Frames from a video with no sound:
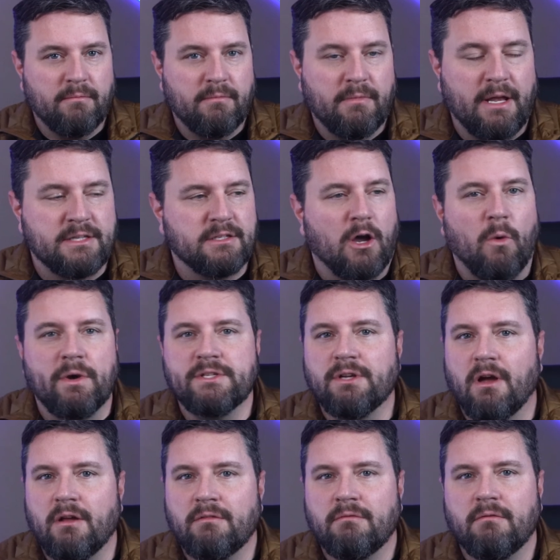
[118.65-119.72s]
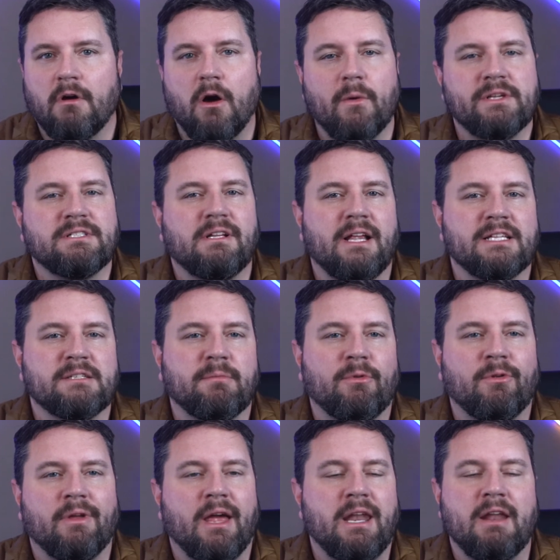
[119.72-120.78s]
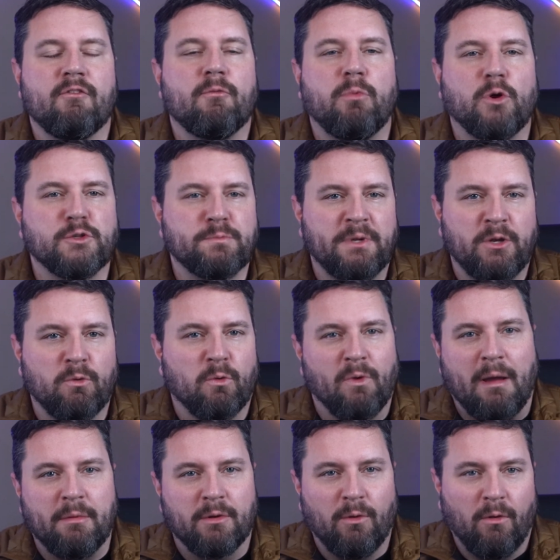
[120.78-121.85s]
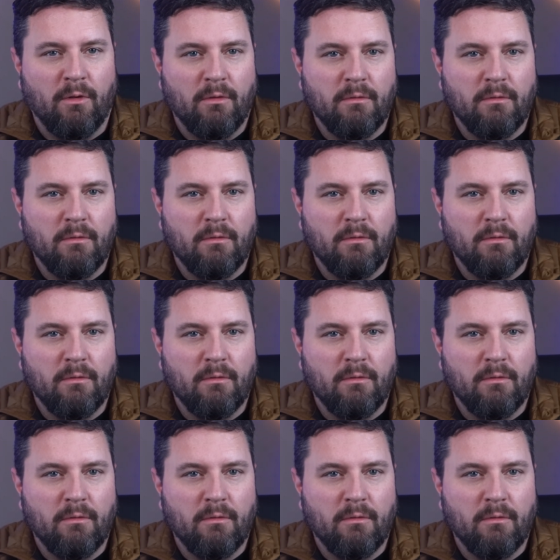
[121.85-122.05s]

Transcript: It's always on, always glanceable, and never pulls me into a rabbit hole.